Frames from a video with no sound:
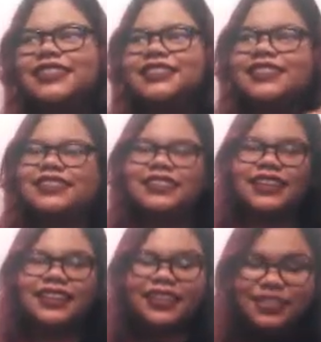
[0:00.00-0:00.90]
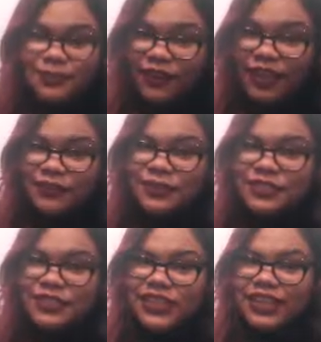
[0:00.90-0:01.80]
And it's just, it's about
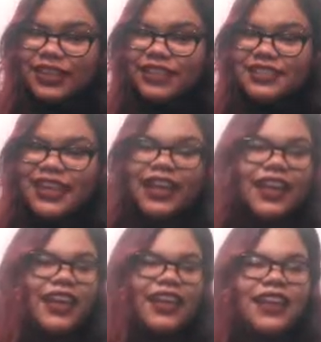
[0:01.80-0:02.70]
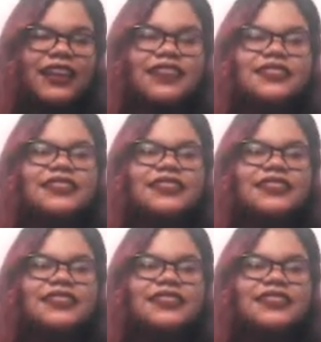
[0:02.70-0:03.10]
Edward Scissorhands. And